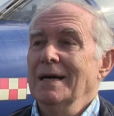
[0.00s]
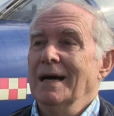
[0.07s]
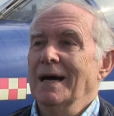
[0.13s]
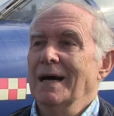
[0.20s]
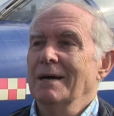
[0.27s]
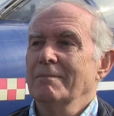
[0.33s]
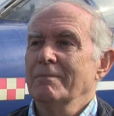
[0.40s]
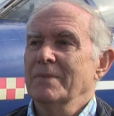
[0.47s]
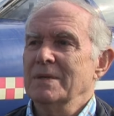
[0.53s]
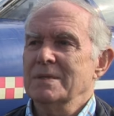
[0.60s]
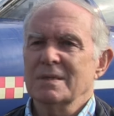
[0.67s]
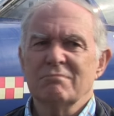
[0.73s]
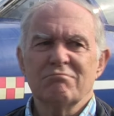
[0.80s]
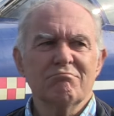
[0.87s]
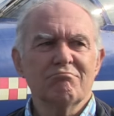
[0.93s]
He
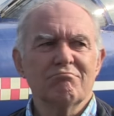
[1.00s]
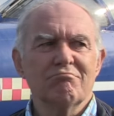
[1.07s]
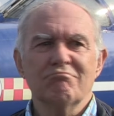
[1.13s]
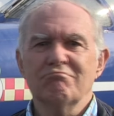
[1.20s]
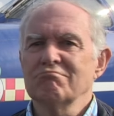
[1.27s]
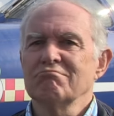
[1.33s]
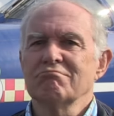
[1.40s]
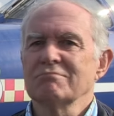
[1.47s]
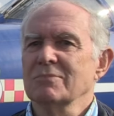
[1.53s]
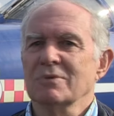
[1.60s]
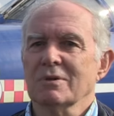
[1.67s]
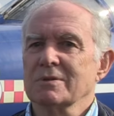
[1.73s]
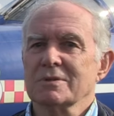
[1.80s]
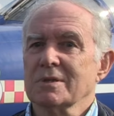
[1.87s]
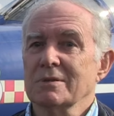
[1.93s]
said,
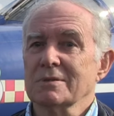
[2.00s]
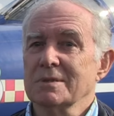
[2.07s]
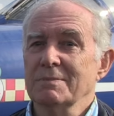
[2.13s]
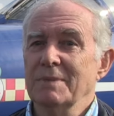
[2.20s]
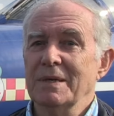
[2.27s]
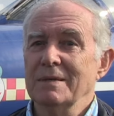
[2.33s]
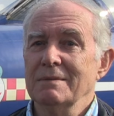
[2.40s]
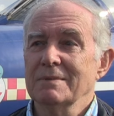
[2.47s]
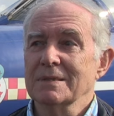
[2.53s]
looks good to me.